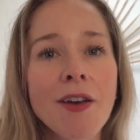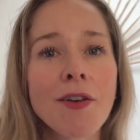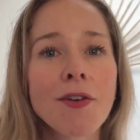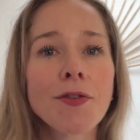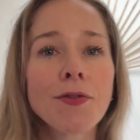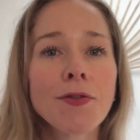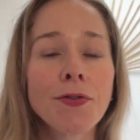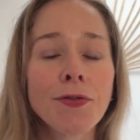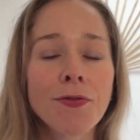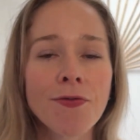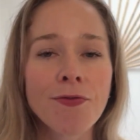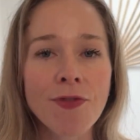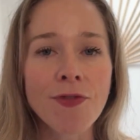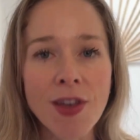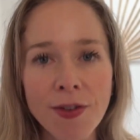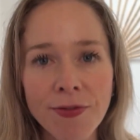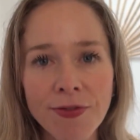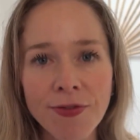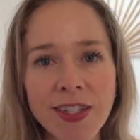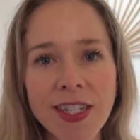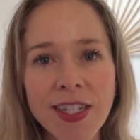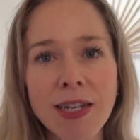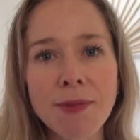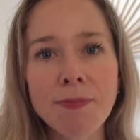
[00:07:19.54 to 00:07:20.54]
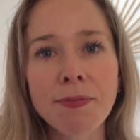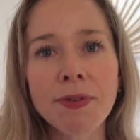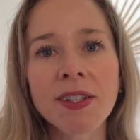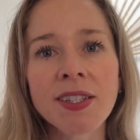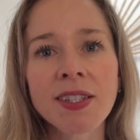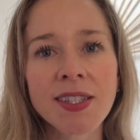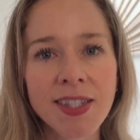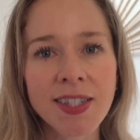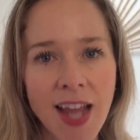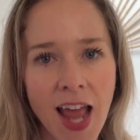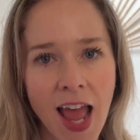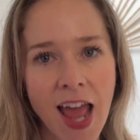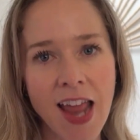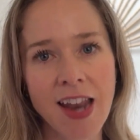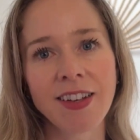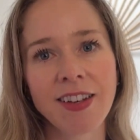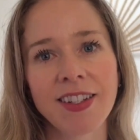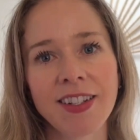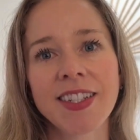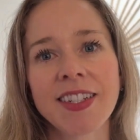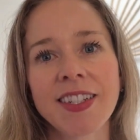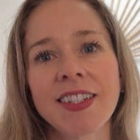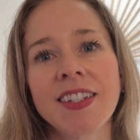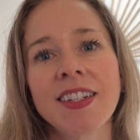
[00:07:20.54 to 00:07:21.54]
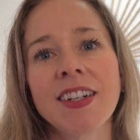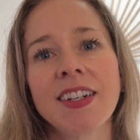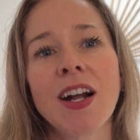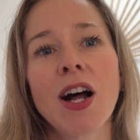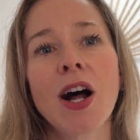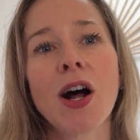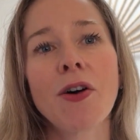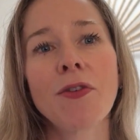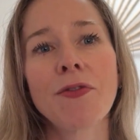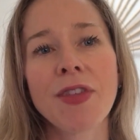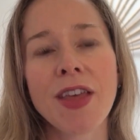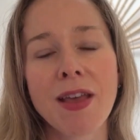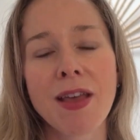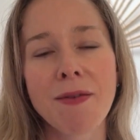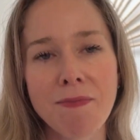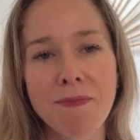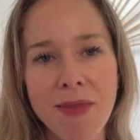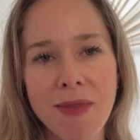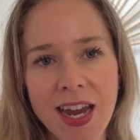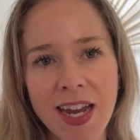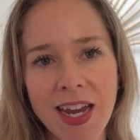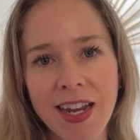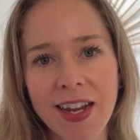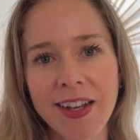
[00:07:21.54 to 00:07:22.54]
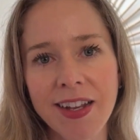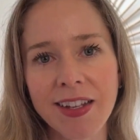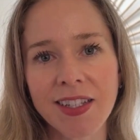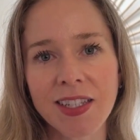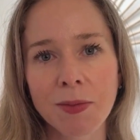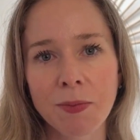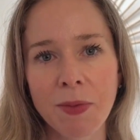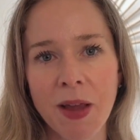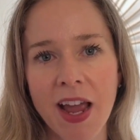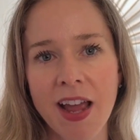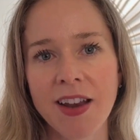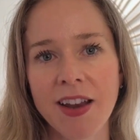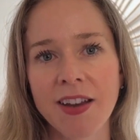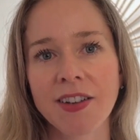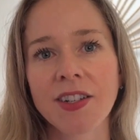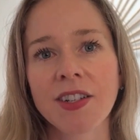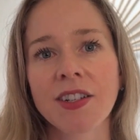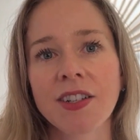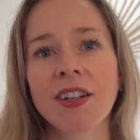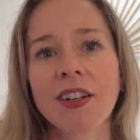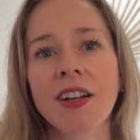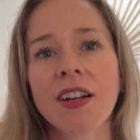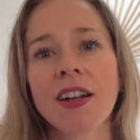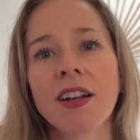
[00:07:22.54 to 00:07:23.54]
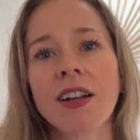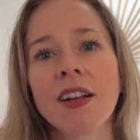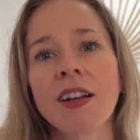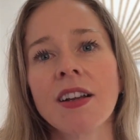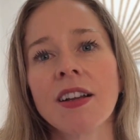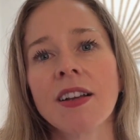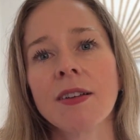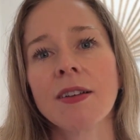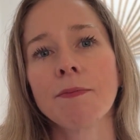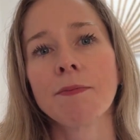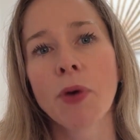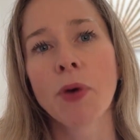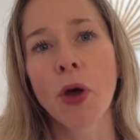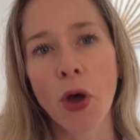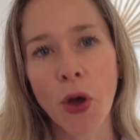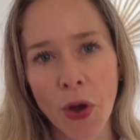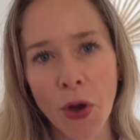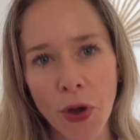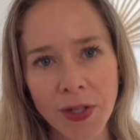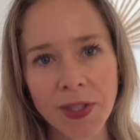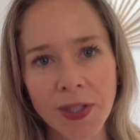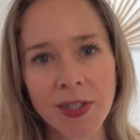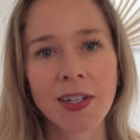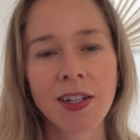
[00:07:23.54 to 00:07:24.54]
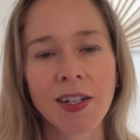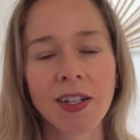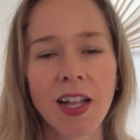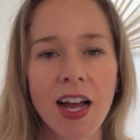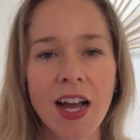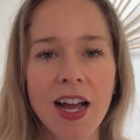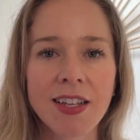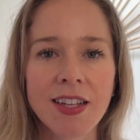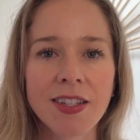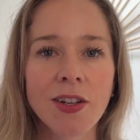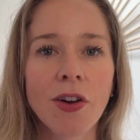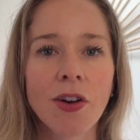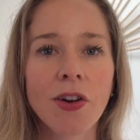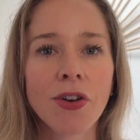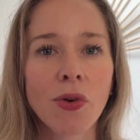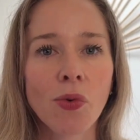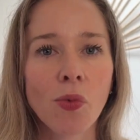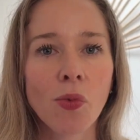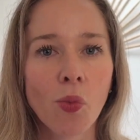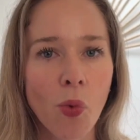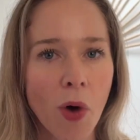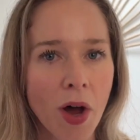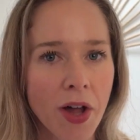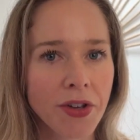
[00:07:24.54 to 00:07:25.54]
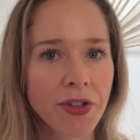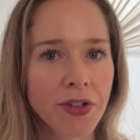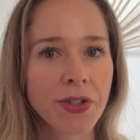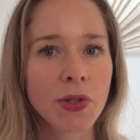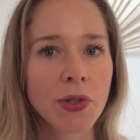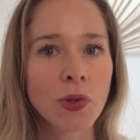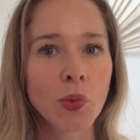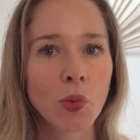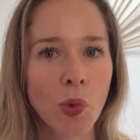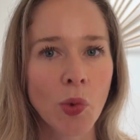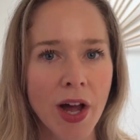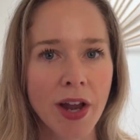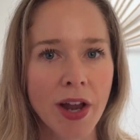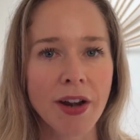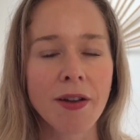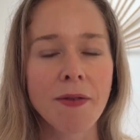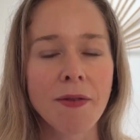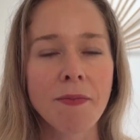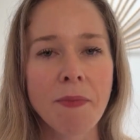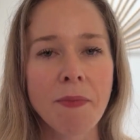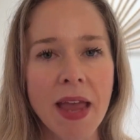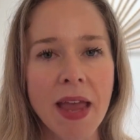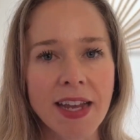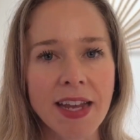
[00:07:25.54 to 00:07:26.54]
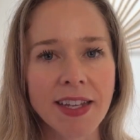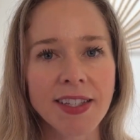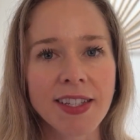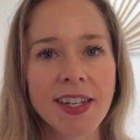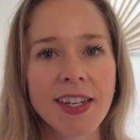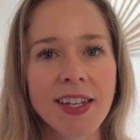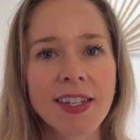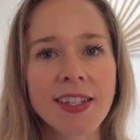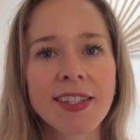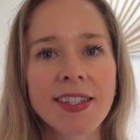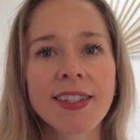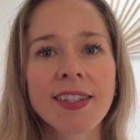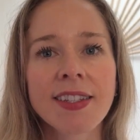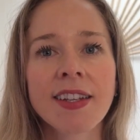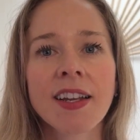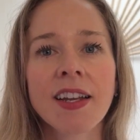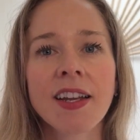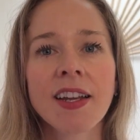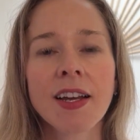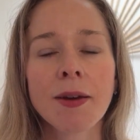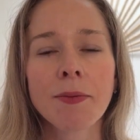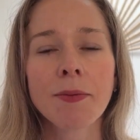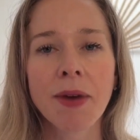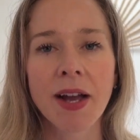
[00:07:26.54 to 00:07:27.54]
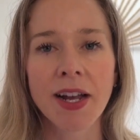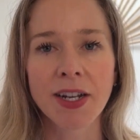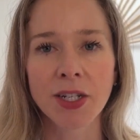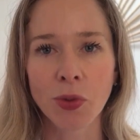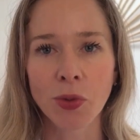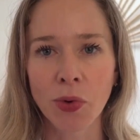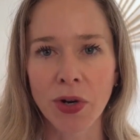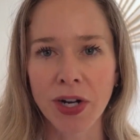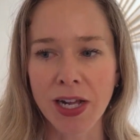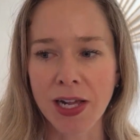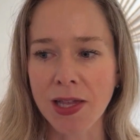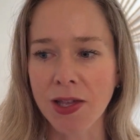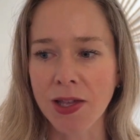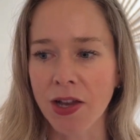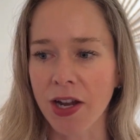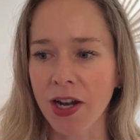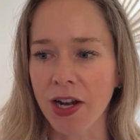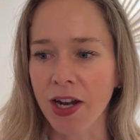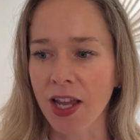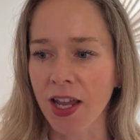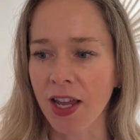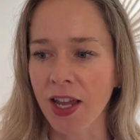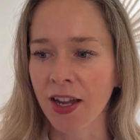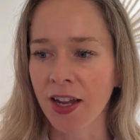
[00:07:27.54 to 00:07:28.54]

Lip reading: 50% of their media spend personalized on a one-to-one basis by 2030.